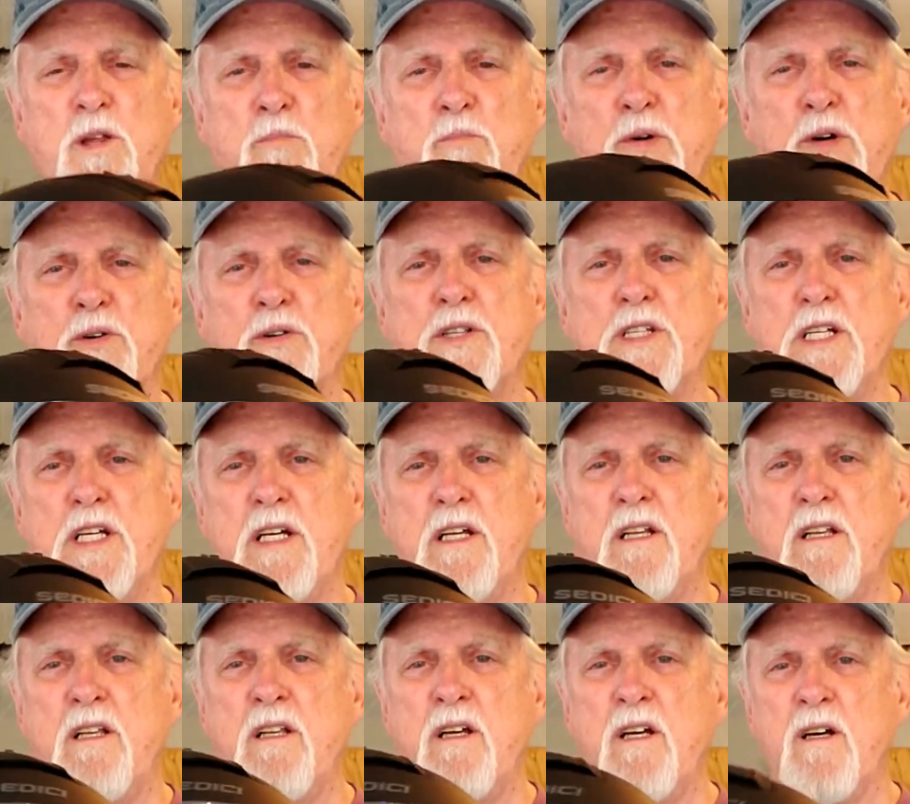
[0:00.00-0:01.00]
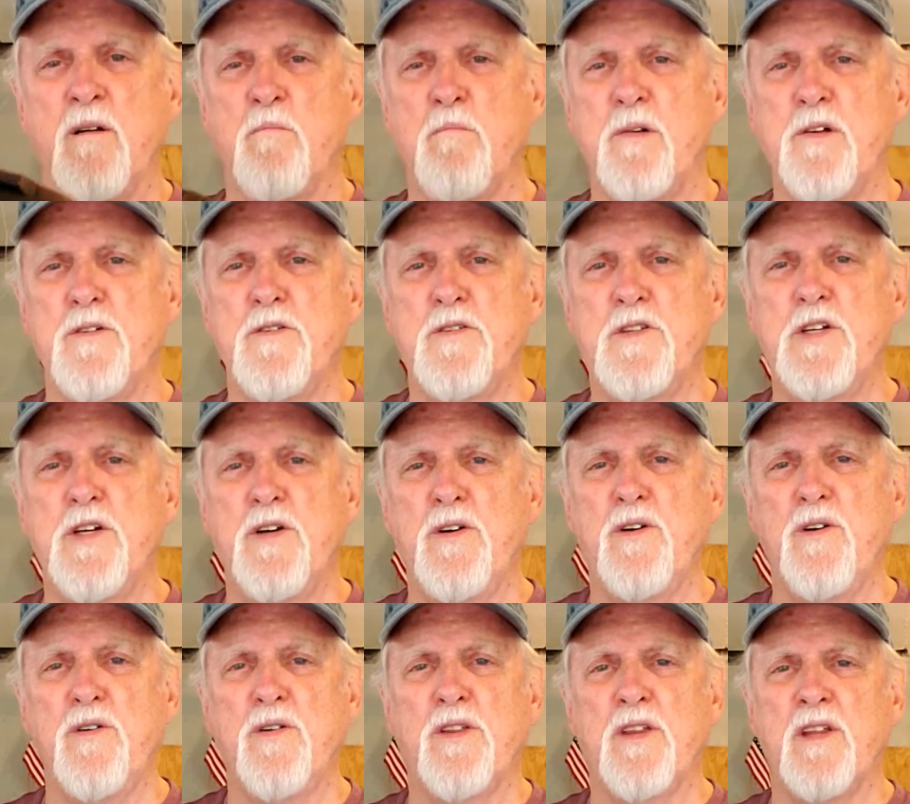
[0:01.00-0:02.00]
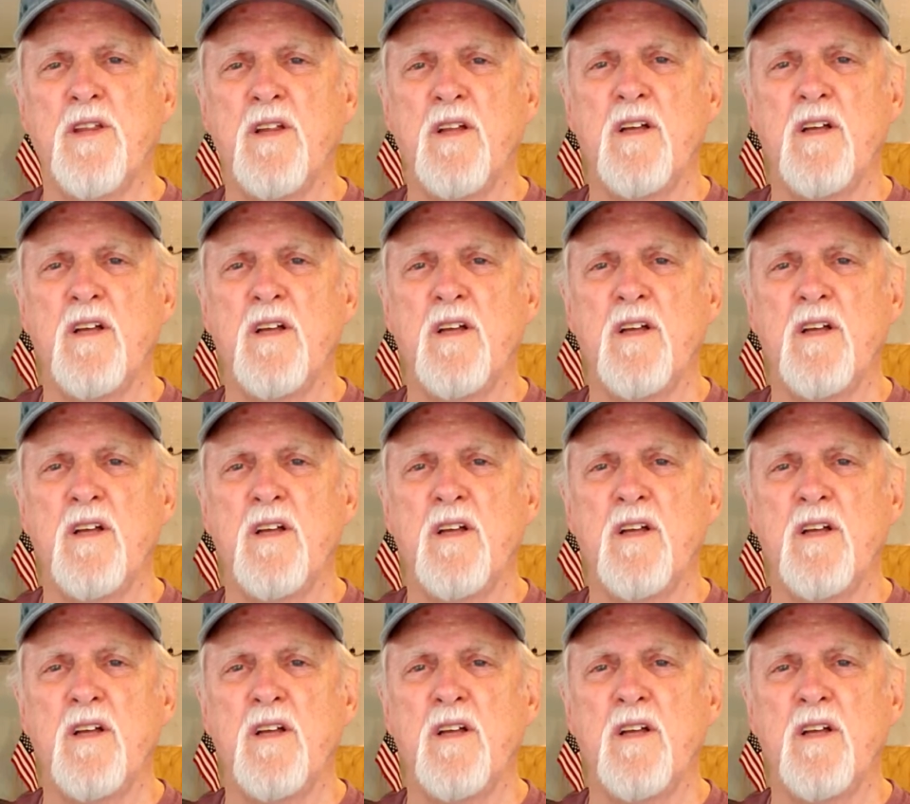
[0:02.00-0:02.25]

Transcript: built-in Bluetooth